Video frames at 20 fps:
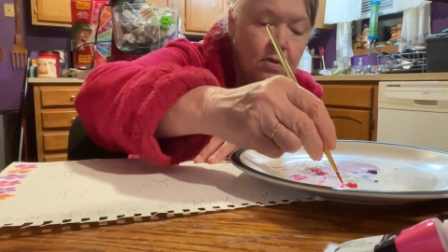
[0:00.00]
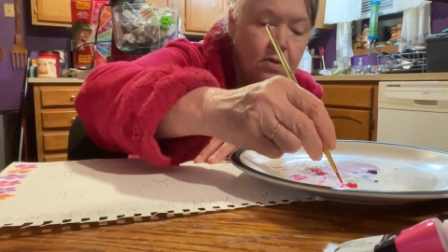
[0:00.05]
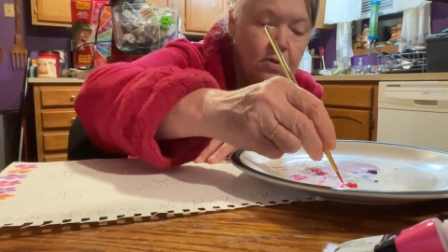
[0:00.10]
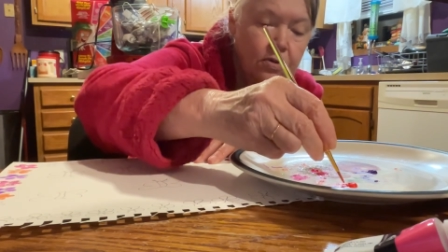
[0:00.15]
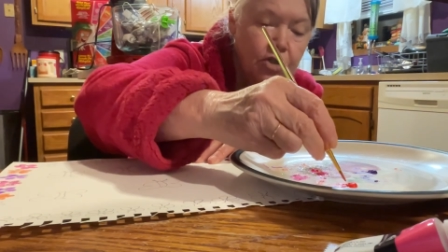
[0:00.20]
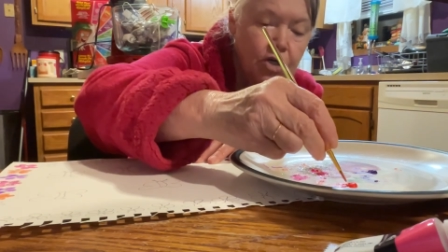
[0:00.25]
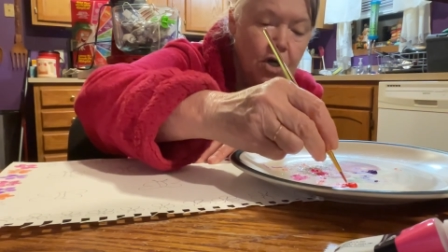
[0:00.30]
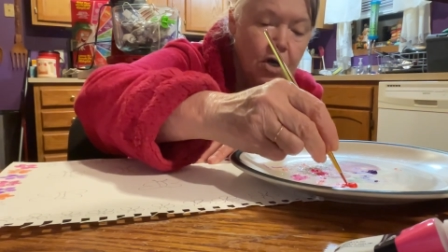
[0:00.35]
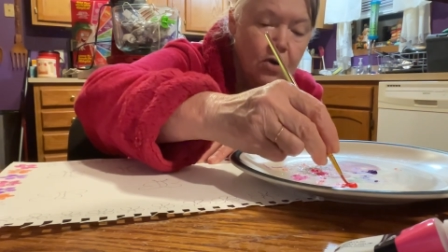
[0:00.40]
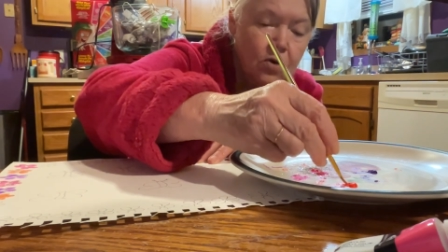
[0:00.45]

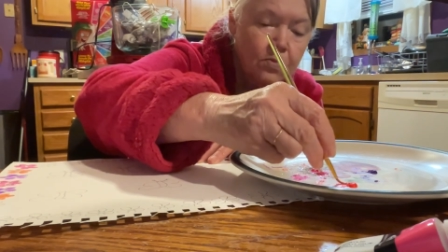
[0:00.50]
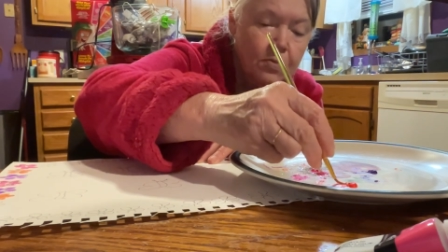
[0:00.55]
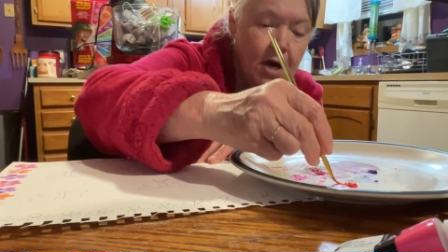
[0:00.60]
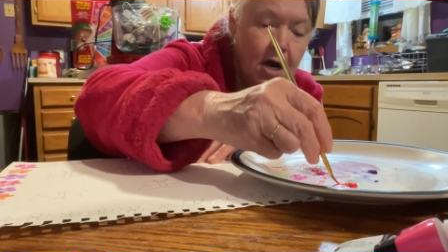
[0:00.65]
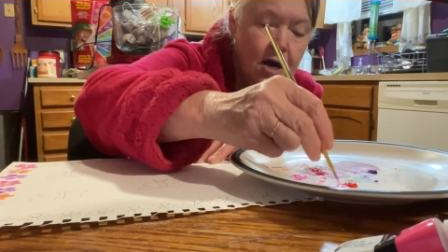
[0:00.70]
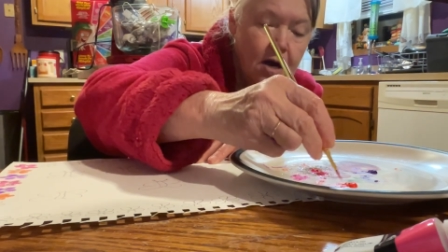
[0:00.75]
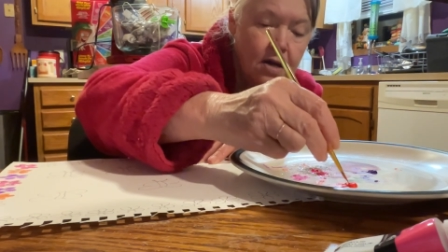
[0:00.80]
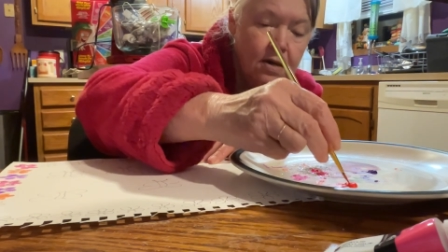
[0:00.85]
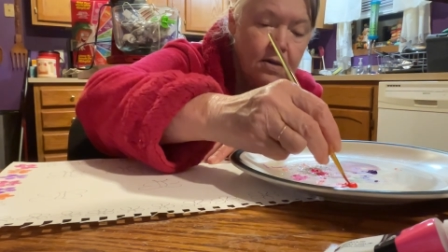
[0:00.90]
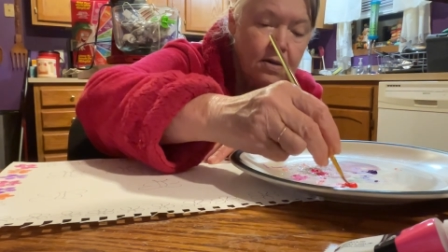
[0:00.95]

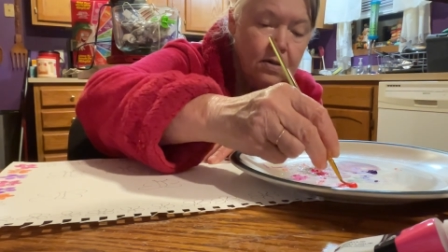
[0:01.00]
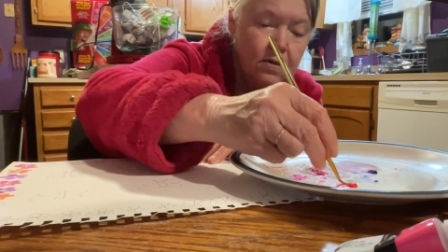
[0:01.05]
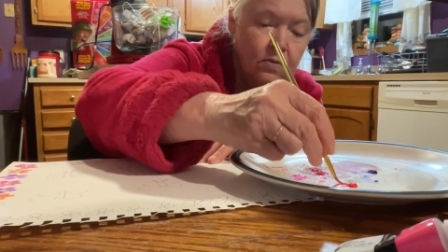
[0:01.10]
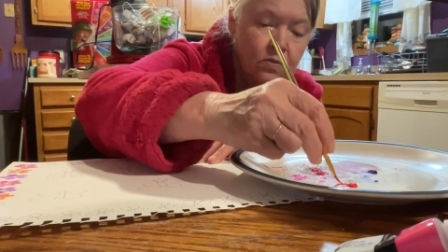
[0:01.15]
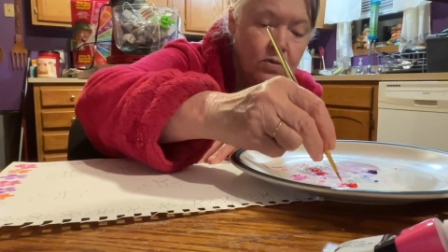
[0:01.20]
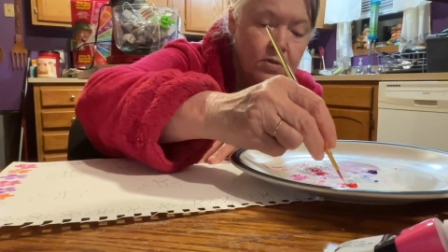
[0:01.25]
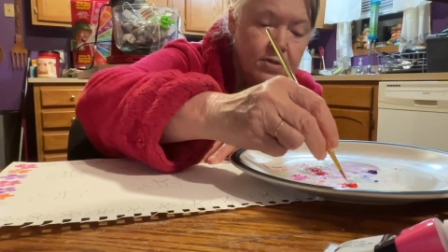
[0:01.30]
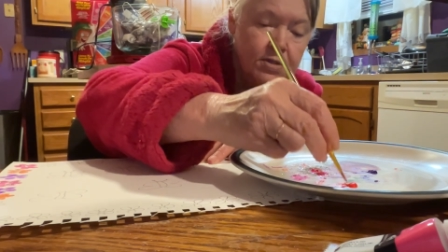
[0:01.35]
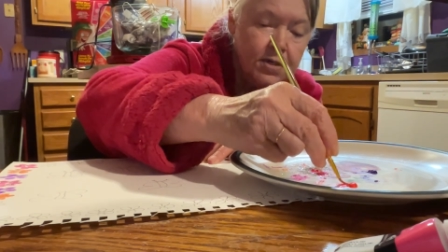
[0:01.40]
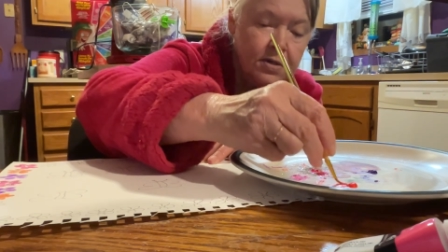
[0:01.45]

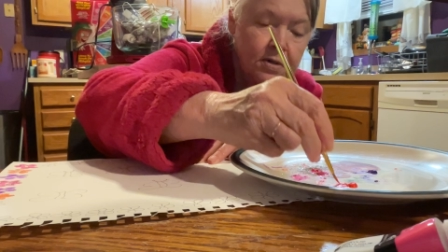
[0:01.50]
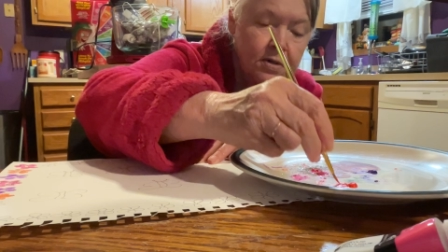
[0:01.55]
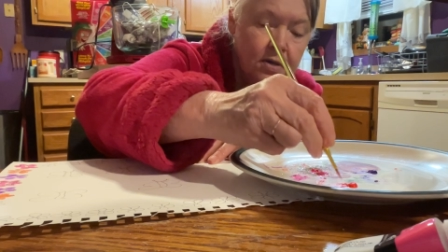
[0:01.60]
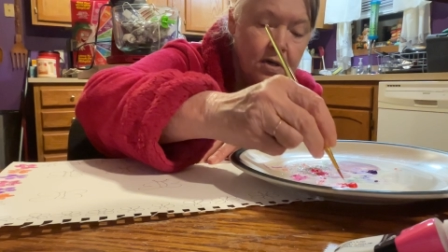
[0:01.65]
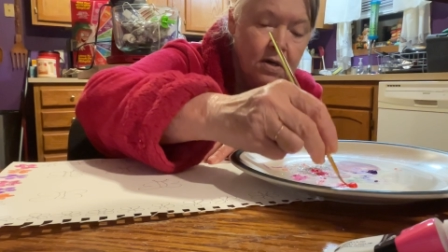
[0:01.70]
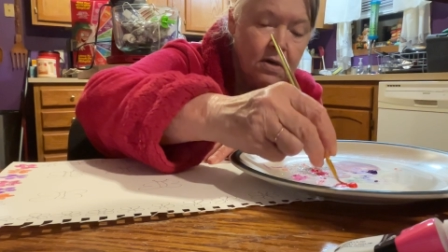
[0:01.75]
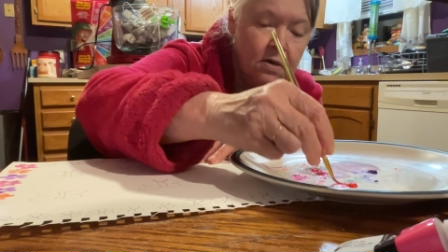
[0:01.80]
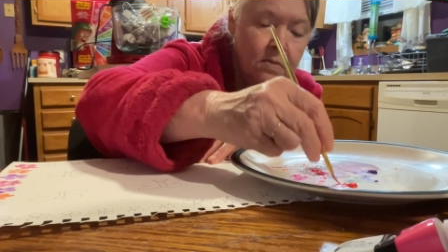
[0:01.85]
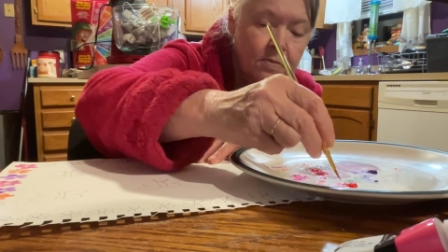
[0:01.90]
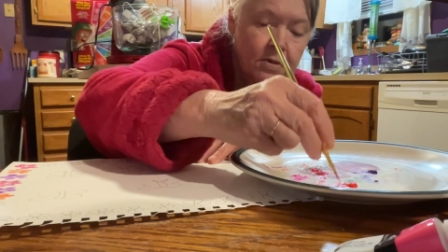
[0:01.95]
Biden was in
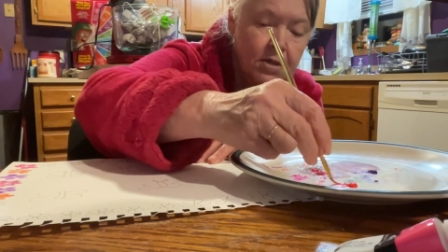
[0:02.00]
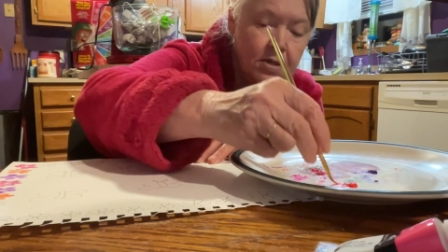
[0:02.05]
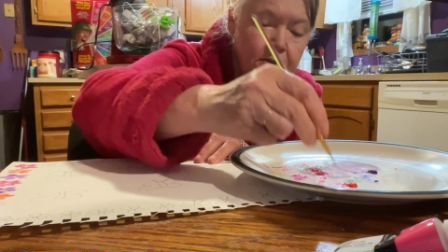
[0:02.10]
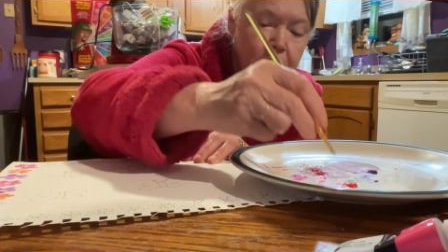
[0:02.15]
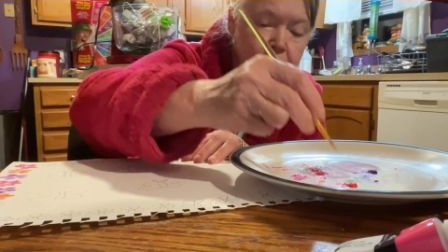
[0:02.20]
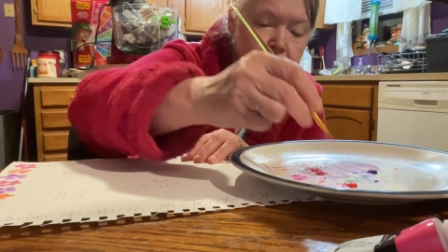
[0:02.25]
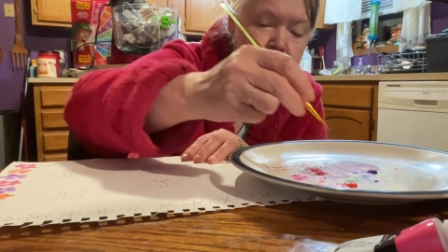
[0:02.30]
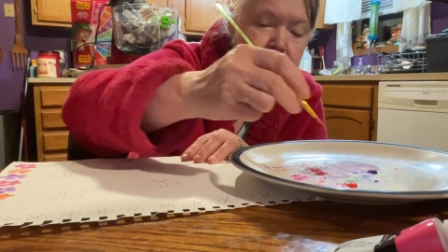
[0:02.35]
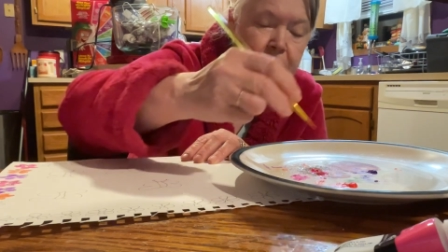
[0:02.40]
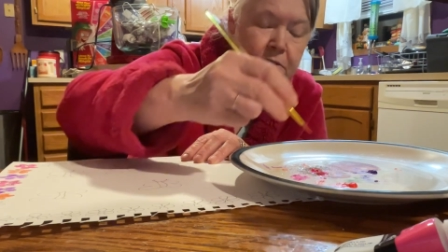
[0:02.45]
there
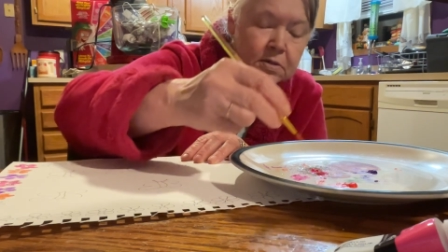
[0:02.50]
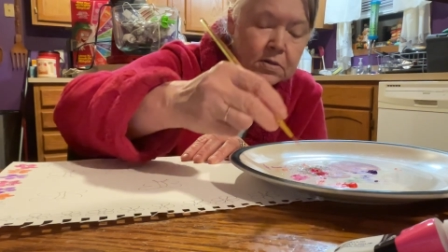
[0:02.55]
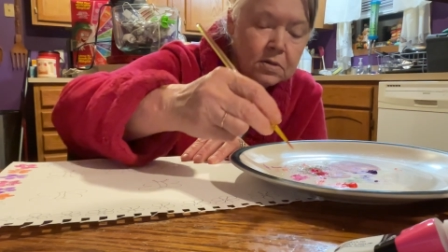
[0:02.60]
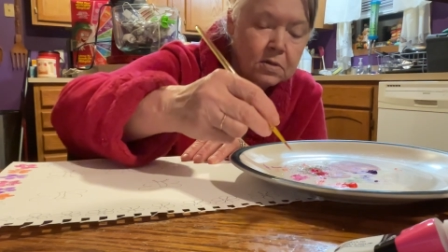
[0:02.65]
because,